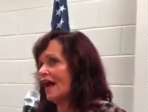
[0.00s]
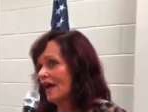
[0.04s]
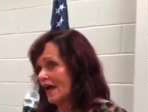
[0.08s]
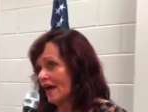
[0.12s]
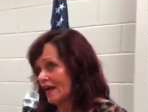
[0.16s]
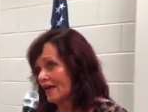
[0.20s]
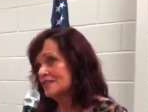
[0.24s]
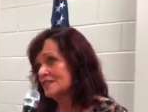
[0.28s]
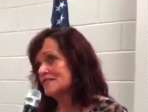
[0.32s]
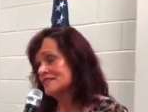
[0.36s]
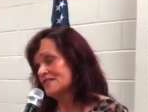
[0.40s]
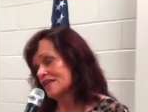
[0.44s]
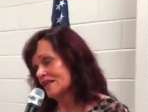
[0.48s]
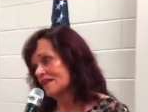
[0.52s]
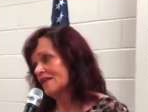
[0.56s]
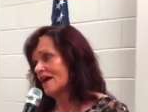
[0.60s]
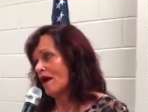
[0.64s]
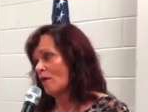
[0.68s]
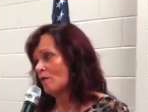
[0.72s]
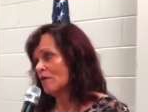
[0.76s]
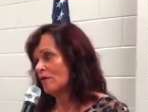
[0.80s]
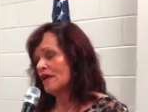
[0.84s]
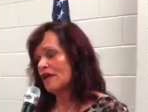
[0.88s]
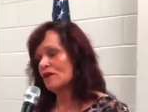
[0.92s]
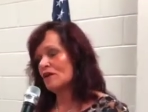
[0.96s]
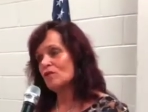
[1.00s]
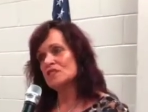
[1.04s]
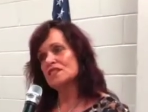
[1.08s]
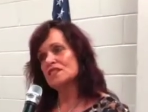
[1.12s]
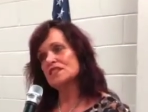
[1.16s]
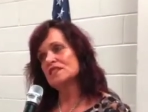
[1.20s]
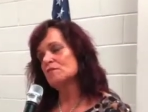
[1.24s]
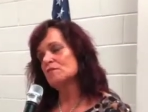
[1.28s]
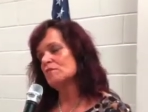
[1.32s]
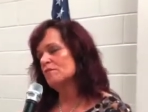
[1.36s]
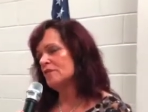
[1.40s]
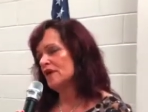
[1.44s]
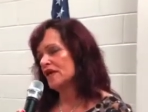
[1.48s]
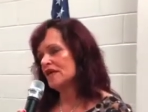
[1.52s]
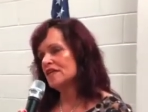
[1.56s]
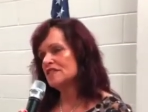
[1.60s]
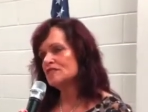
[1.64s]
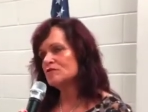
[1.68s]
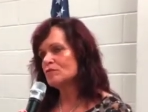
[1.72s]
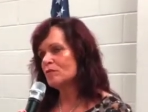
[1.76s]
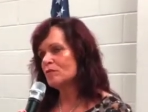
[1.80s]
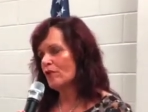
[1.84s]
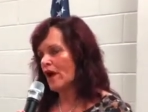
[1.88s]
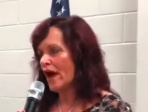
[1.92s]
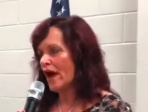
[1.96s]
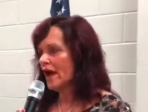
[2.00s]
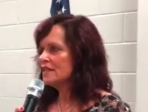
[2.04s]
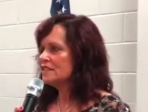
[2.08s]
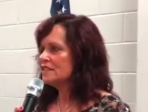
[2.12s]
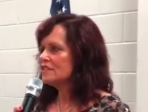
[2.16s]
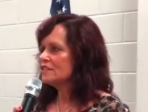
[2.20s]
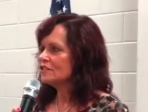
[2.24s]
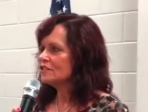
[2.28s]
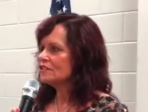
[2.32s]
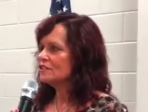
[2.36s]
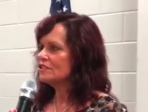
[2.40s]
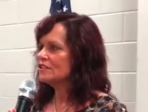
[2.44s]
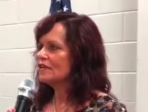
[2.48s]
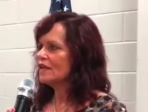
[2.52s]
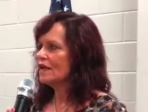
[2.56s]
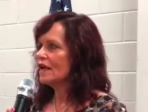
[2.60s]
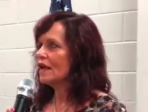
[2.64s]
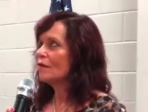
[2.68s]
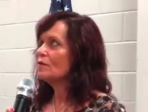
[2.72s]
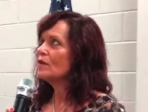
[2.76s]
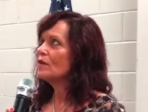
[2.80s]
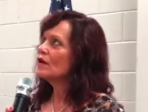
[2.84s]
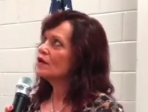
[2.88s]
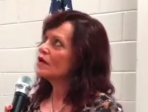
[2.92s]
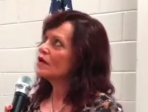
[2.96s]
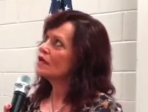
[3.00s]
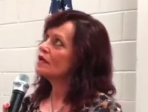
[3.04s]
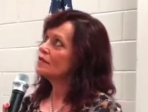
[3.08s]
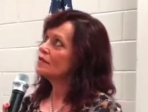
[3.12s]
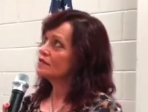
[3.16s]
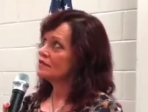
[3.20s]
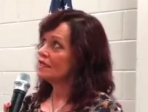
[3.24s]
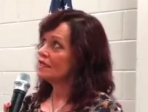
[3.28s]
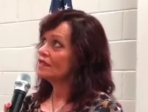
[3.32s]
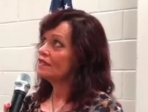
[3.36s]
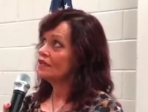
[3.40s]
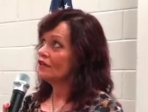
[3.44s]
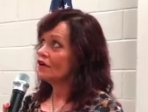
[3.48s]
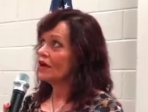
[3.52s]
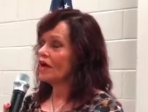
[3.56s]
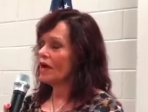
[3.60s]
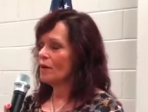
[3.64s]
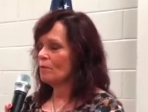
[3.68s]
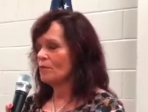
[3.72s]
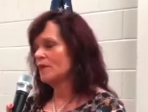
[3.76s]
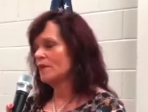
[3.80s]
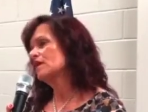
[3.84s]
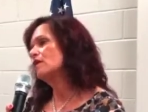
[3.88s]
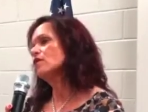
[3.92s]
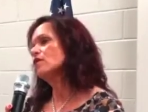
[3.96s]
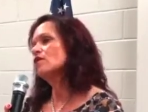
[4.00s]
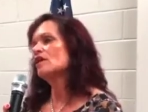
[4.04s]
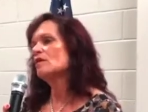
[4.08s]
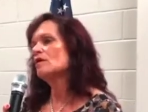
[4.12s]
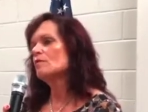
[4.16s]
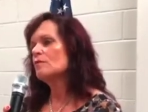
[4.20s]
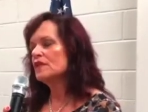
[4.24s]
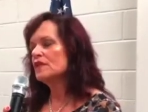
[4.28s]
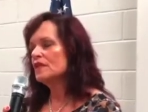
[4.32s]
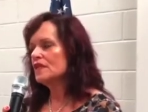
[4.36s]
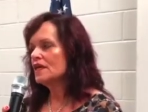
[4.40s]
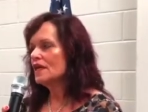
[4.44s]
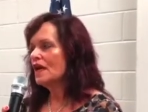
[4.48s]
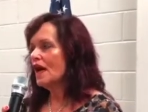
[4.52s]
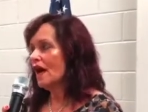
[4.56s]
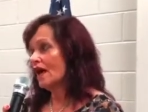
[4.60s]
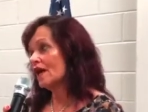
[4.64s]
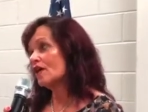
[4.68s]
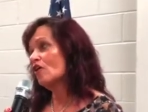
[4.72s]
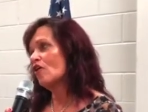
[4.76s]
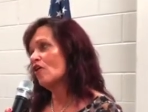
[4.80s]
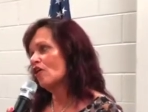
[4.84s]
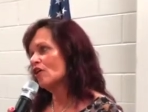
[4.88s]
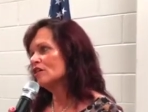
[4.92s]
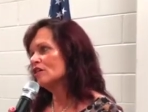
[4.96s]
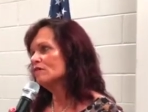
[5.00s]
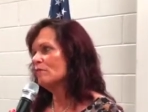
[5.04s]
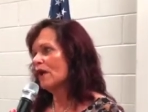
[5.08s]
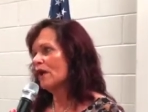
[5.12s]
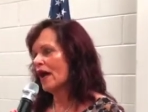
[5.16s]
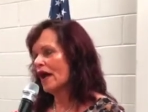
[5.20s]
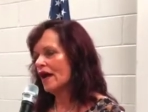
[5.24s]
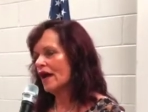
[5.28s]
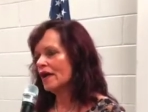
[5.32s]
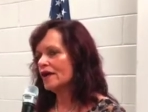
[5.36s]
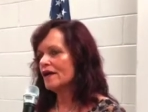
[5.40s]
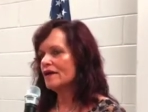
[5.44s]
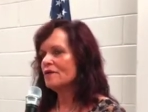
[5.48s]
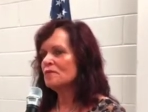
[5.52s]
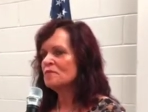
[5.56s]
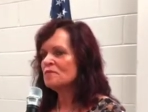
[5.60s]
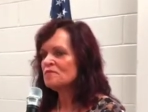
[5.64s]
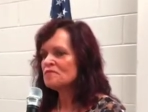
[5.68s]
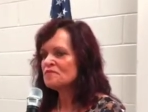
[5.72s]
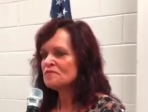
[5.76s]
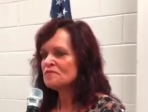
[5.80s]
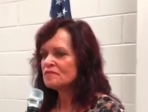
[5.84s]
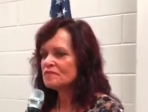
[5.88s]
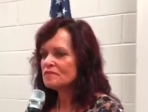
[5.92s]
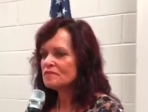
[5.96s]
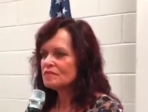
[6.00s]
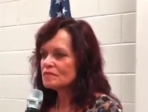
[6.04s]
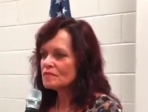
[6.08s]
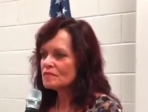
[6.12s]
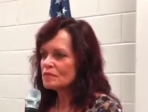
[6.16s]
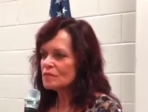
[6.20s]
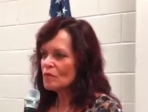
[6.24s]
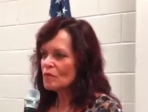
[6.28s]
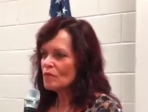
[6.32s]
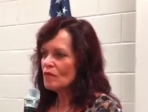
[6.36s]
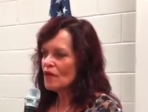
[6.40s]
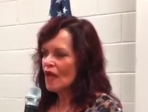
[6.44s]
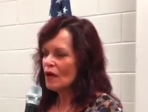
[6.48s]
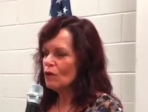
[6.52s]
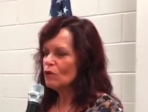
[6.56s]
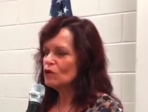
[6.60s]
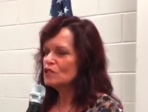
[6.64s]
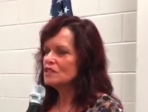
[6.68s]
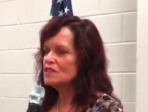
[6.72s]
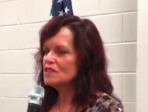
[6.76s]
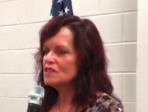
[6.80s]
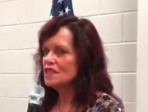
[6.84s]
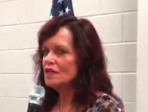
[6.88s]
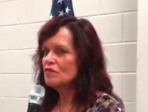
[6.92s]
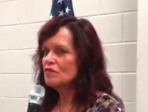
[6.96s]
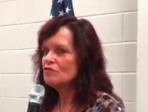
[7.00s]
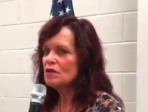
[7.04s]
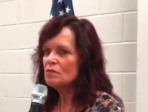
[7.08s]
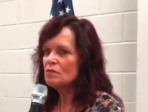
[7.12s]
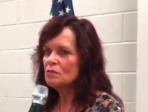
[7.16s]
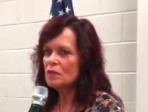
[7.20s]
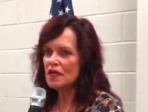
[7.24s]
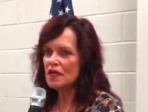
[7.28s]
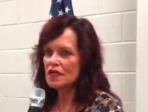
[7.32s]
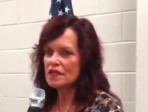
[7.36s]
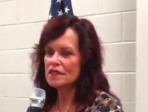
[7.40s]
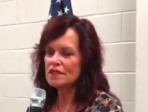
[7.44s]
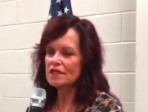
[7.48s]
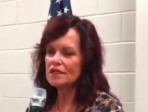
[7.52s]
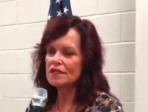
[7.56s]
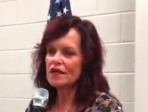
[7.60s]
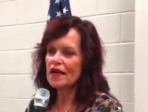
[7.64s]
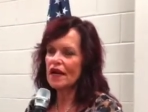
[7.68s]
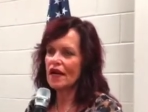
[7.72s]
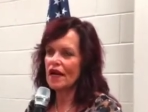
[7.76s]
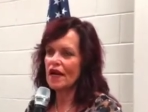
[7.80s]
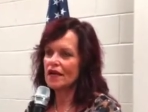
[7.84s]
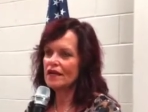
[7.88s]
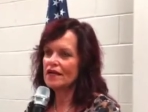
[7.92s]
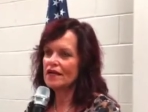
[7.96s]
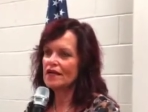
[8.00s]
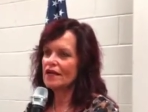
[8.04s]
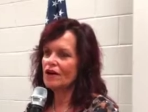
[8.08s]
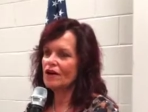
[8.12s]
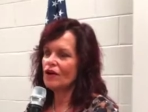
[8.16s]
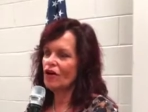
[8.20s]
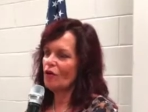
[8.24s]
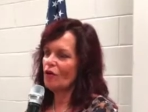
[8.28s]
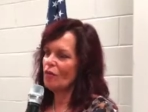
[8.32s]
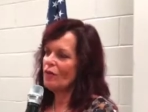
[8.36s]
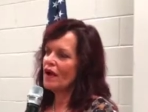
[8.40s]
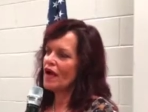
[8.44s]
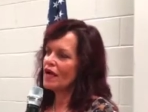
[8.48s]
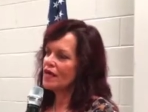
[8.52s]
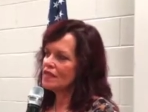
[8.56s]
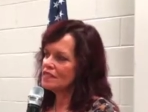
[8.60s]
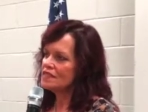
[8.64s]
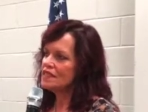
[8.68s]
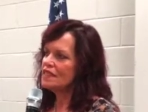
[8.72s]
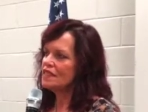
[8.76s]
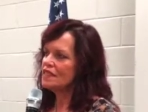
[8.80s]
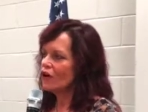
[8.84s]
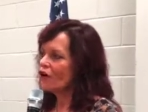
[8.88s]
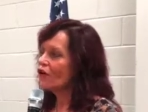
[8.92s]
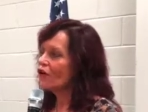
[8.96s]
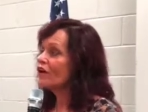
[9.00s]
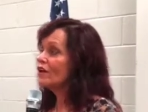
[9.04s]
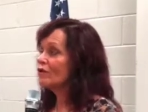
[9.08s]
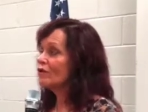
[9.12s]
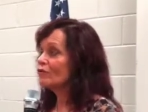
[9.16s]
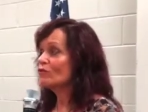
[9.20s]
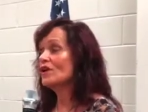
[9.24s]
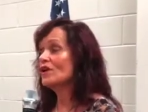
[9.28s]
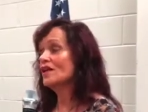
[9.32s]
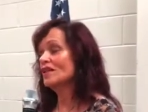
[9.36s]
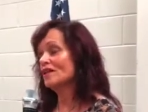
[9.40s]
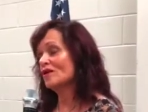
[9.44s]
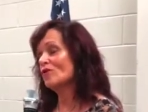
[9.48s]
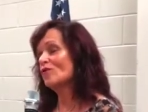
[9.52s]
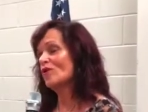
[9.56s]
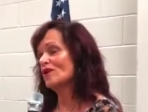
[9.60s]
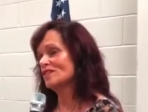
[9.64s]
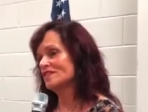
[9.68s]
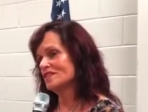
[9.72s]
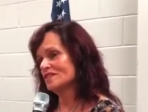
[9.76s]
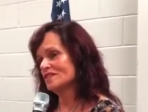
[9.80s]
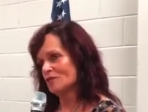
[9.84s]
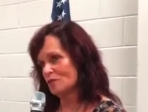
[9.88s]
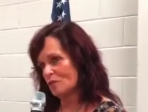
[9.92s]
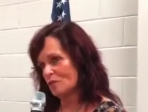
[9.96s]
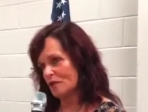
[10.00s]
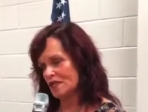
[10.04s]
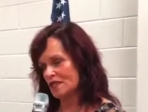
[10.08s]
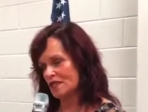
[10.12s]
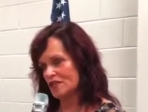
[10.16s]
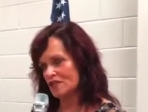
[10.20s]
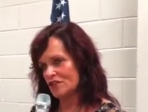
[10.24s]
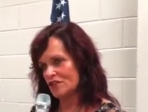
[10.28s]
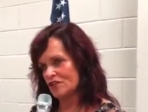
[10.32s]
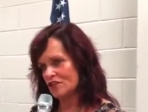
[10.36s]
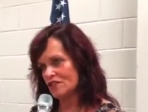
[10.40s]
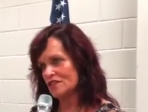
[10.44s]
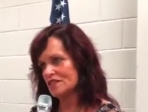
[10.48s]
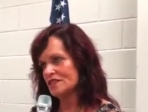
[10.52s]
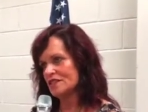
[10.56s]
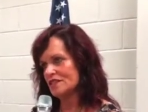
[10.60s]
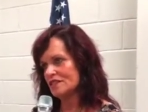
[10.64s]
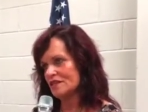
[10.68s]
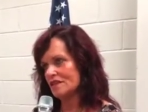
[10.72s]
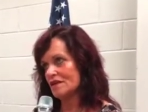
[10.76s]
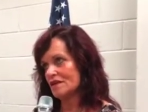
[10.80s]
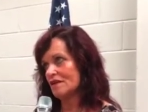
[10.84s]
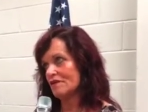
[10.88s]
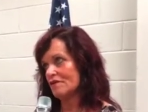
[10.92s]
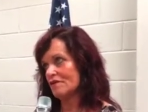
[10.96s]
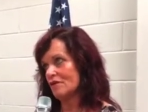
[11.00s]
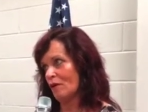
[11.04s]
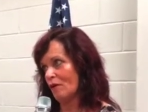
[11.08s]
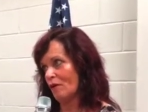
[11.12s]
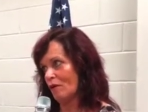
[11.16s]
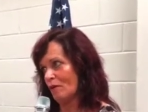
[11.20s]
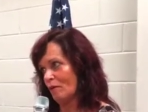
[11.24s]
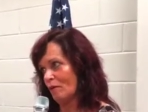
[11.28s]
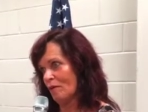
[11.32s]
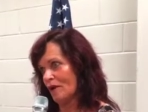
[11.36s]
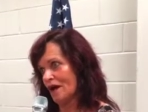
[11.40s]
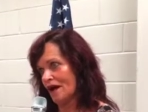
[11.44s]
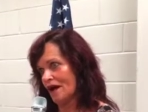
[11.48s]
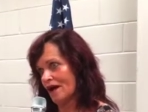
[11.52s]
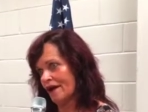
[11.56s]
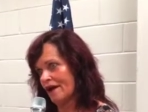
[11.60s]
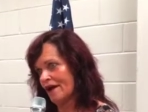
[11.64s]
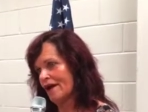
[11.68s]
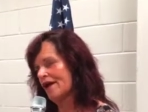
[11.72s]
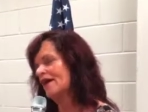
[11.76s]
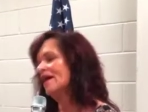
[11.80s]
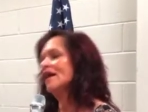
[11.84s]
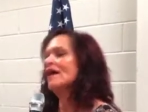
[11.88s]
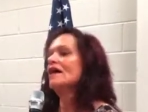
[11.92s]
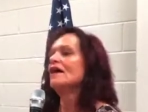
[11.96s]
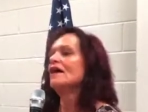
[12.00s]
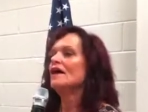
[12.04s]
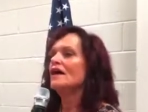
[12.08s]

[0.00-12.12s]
Like I said, Dominic was the biggest prankster. And I'm looking, I said, you got me good. But the guy called back. It was Stephen Miller, and he called back. He said, no, he really wants to meet you. I said, oh my.